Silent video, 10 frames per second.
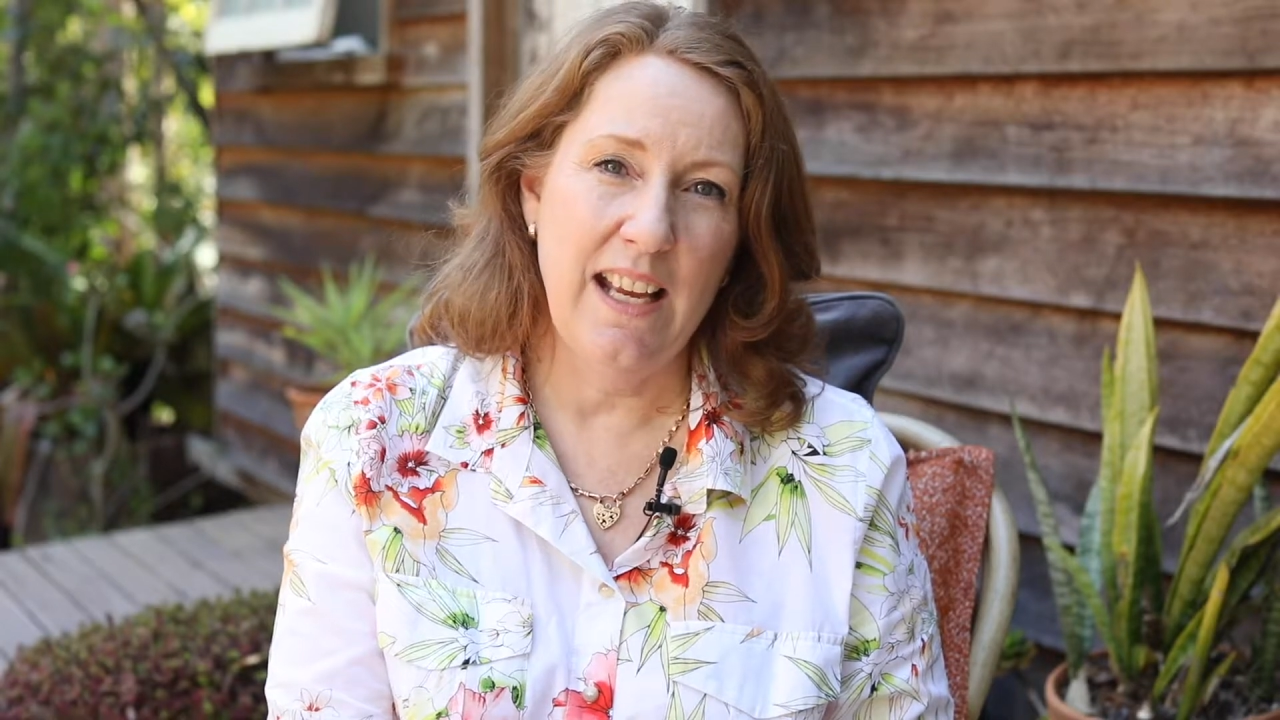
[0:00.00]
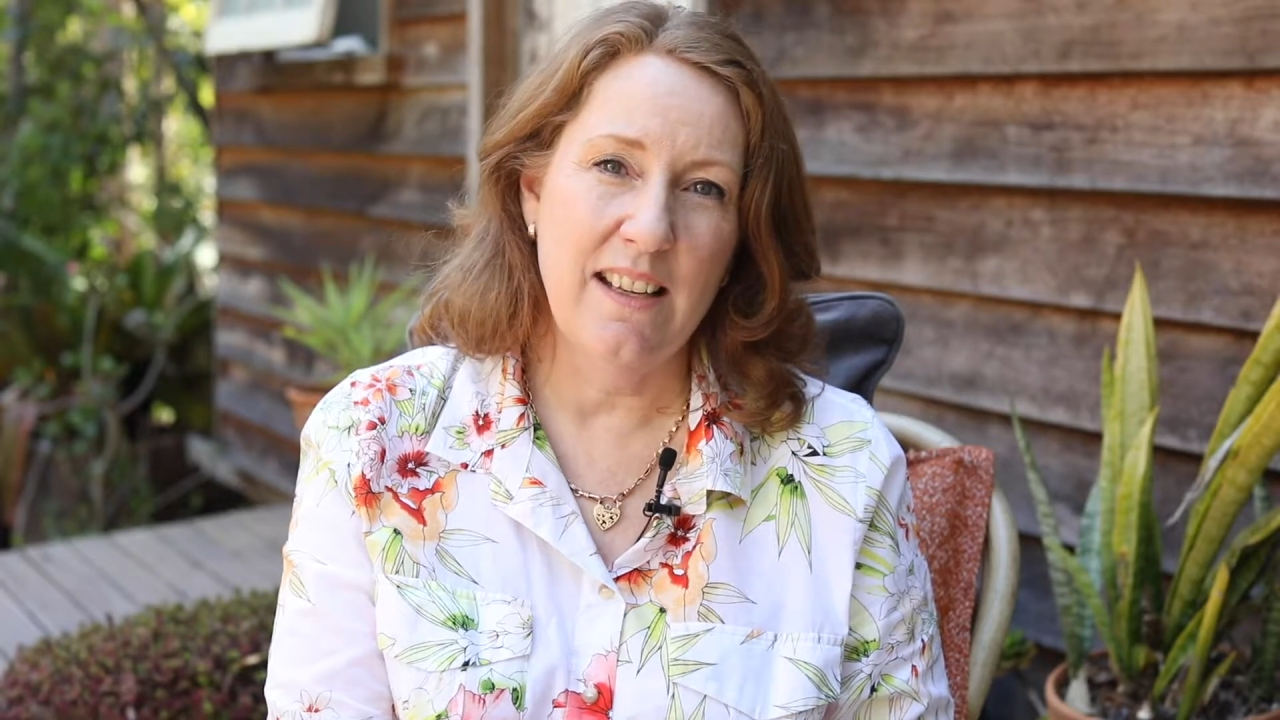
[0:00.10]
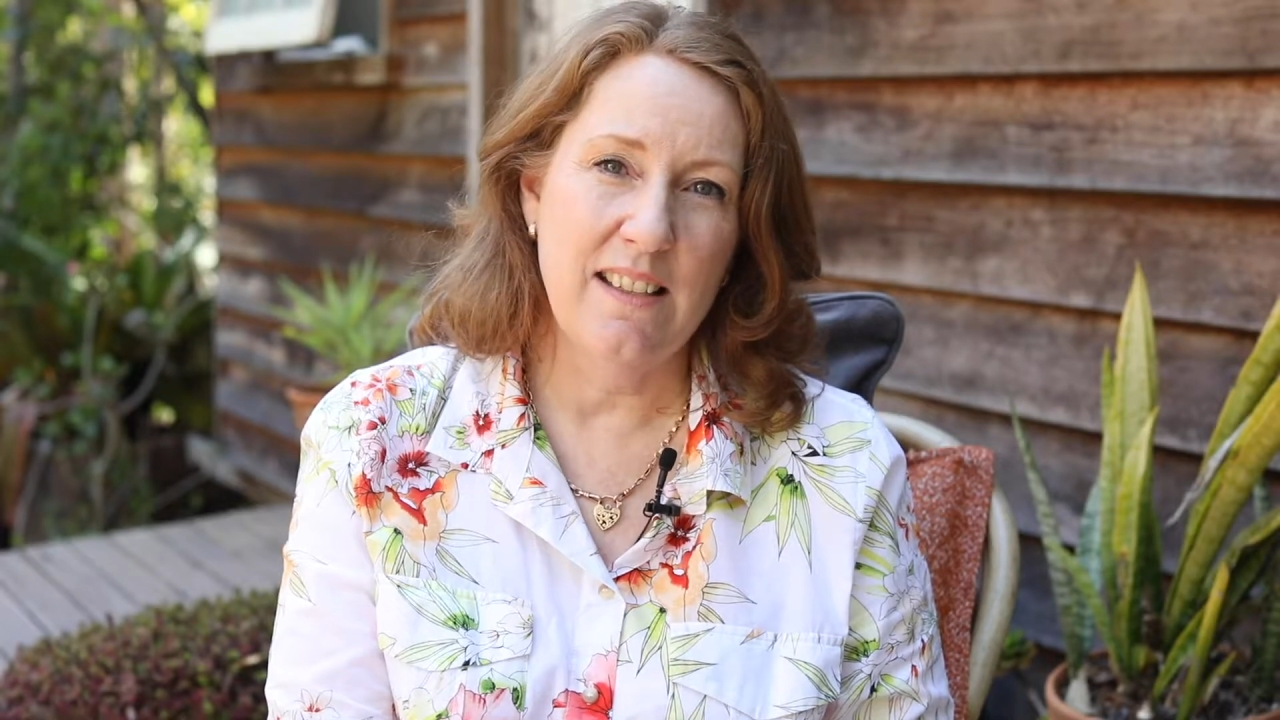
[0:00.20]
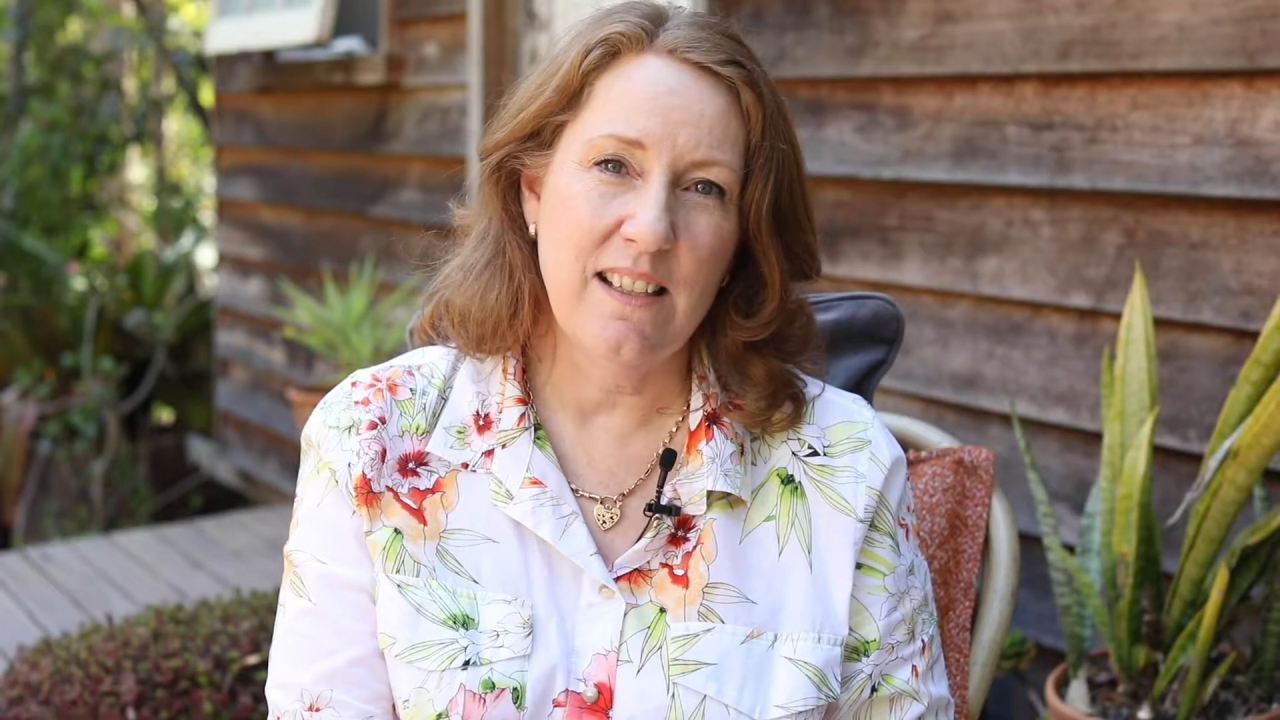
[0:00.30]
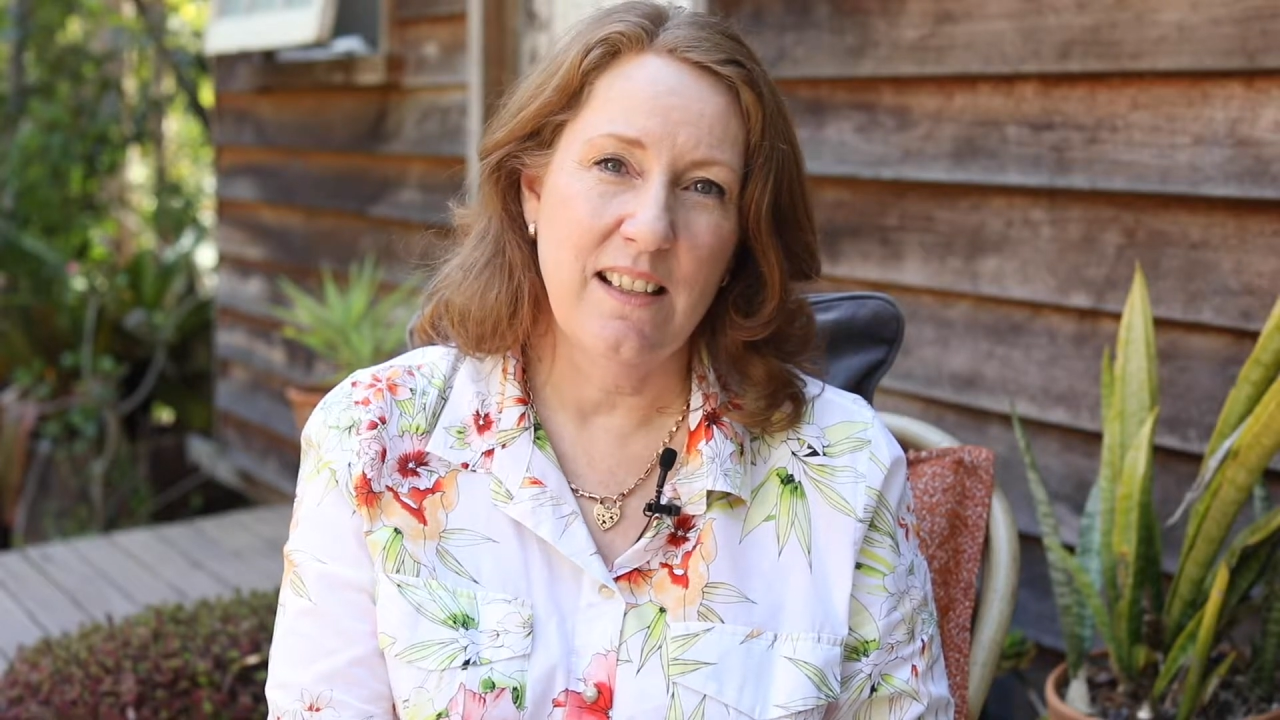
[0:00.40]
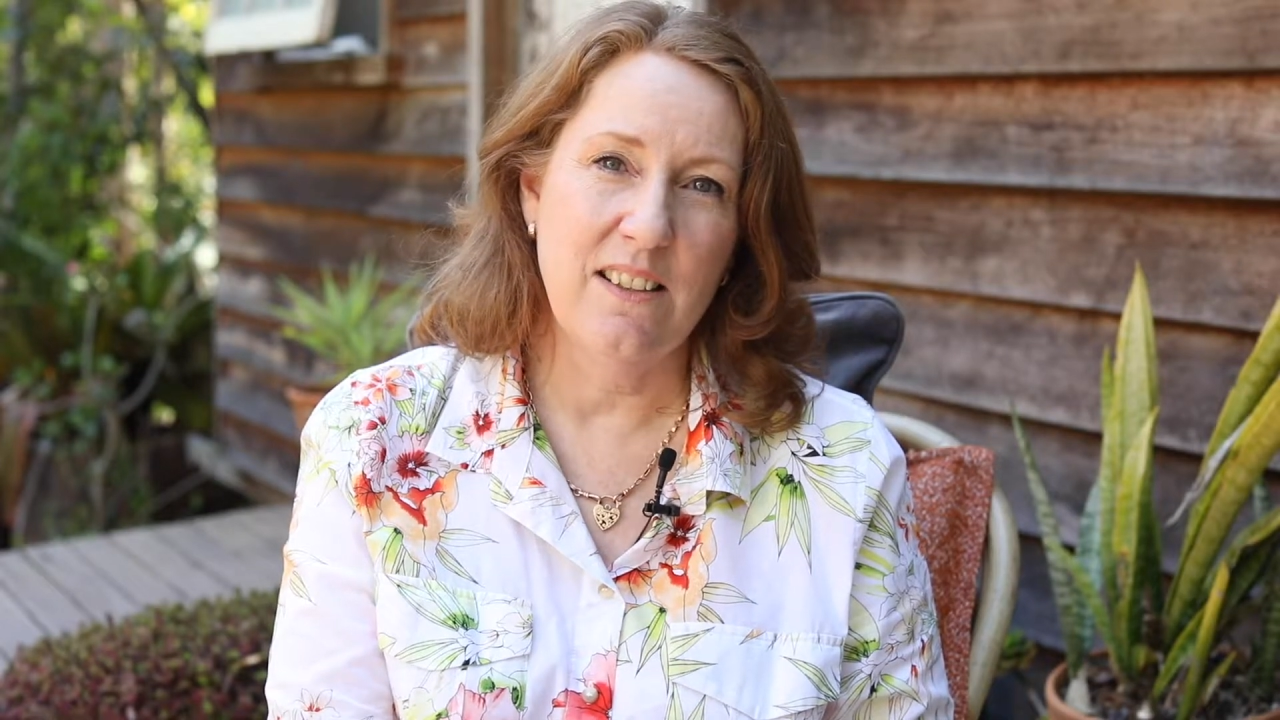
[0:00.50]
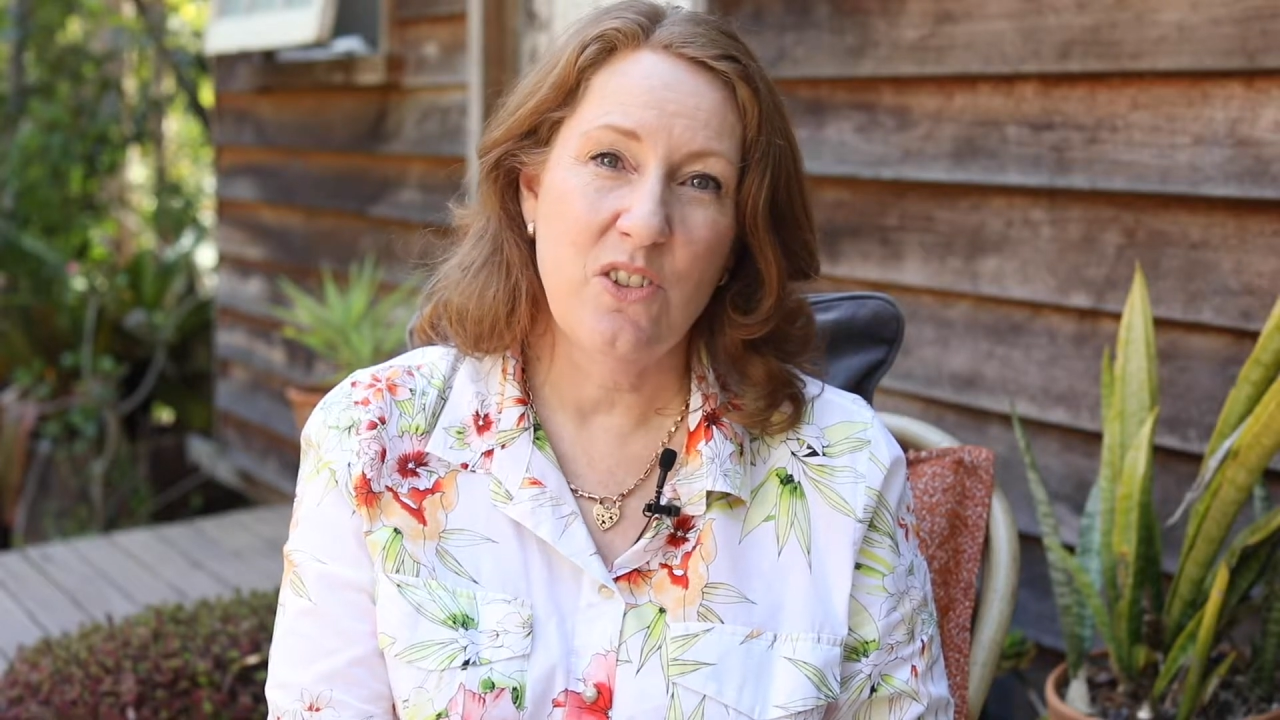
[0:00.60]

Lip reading: editor